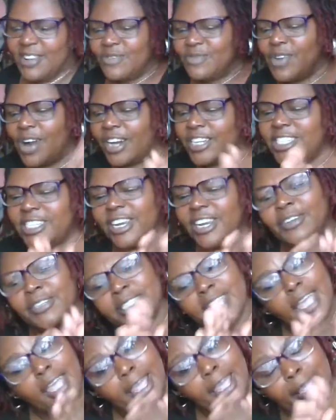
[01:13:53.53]
Wash those
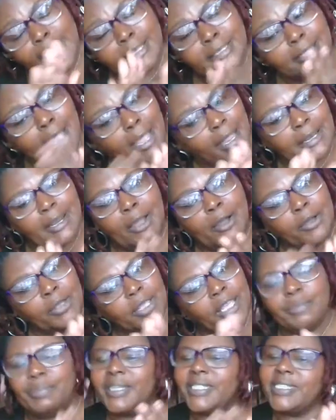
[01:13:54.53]
hands. I know.
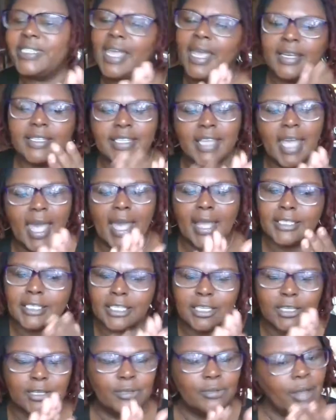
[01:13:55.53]
Keep it sanitized,
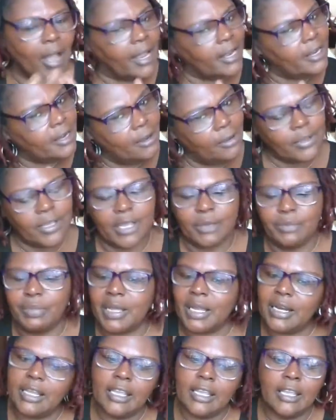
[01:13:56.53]
Q. I know. Keep it
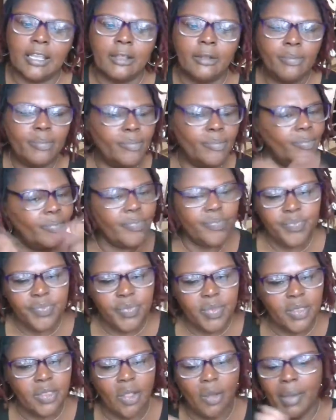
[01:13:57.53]
clean.
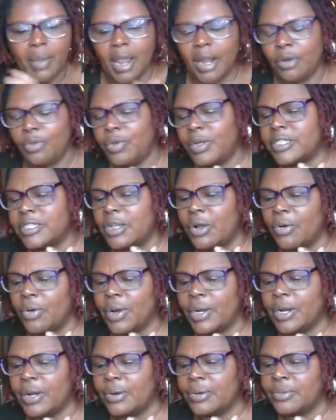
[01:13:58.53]
No matter what's
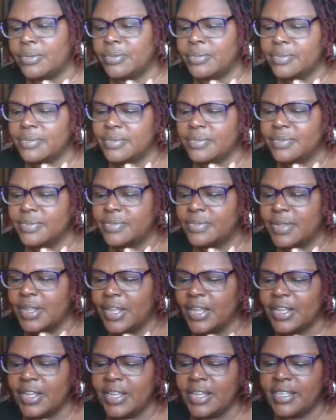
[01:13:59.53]
going on.
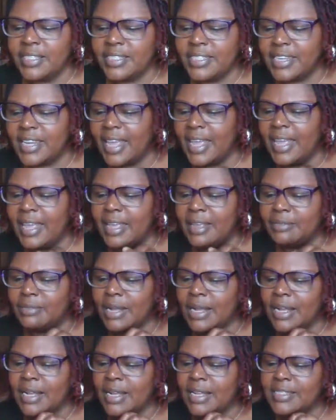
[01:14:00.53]
Hugs, Jay and
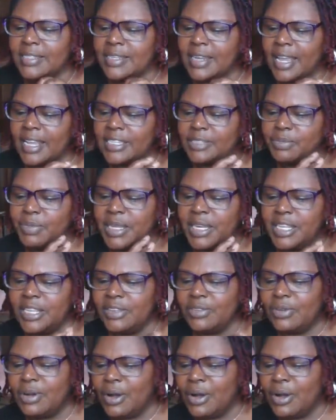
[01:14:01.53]
Mons. Nice meeting you